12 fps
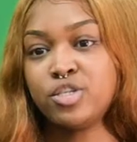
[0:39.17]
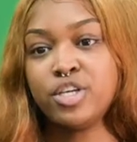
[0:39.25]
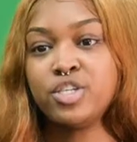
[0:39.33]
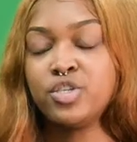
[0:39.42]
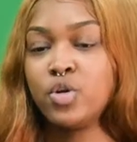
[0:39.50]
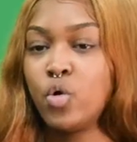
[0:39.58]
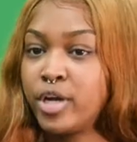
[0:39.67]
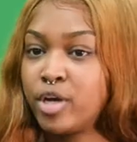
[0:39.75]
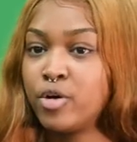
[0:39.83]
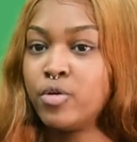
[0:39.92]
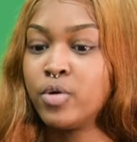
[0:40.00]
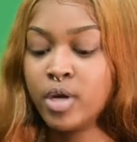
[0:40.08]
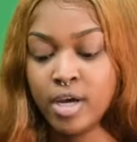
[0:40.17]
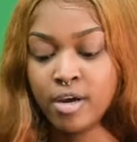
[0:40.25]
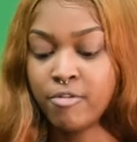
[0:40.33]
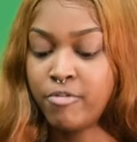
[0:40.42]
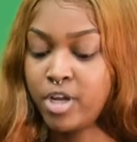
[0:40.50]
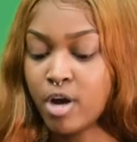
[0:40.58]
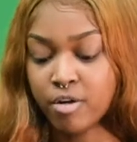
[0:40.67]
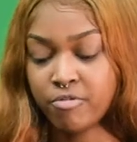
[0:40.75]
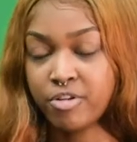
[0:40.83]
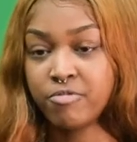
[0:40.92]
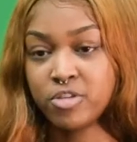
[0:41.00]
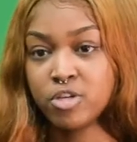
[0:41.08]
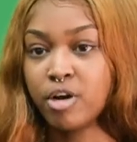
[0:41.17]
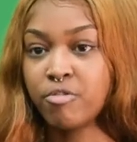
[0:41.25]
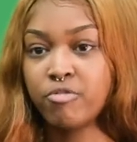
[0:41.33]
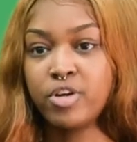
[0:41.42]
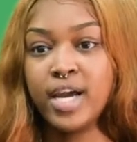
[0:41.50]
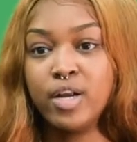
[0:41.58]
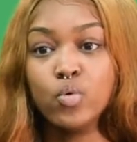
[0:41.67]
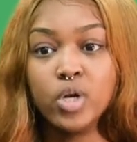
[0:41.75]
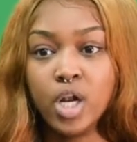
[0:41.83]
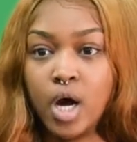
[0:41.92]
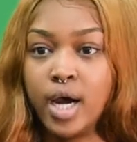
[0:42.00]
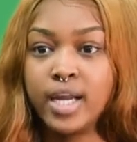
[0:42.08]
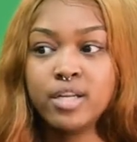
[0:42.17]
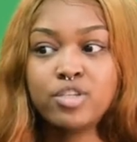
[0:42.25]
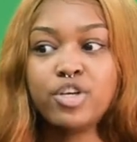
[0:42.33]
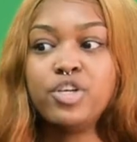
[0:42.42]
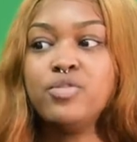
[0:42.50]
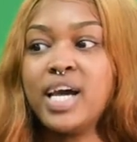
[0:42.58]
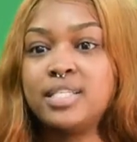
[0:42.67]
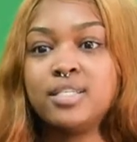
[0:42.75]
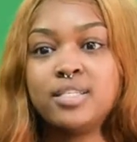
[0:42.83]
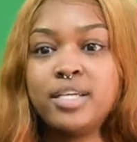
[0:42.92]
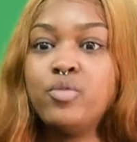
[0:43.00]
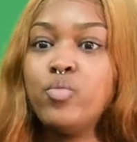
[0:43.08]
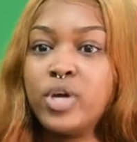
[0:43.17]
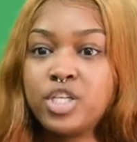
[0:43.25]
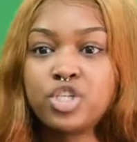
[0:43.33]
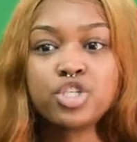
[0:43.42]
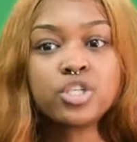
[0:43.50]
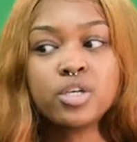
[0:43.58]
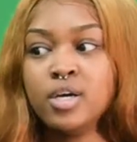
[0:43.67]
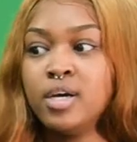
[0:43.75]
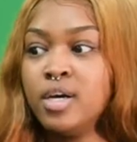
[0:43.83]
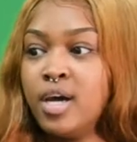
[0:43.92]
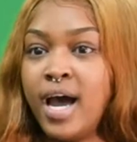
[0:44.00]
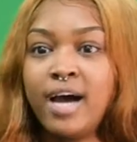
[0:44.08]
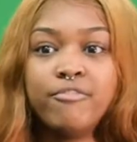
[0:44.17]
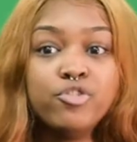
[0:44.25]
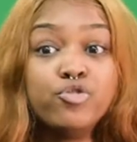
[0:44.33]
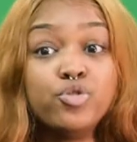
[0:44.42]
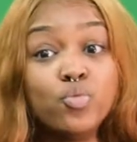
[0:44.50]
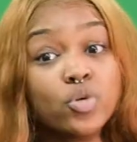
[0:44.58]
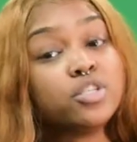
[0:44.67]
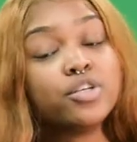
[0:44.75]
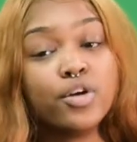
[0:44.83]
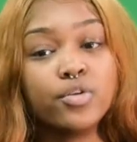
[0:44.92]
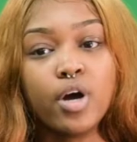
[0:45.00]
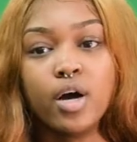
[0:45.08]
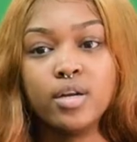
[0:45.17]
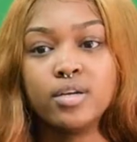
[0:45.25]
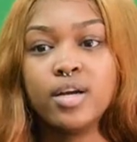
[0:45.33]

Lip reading: So you're doing audio, videography, photography, and online, so you get to see which avenue you want to go down.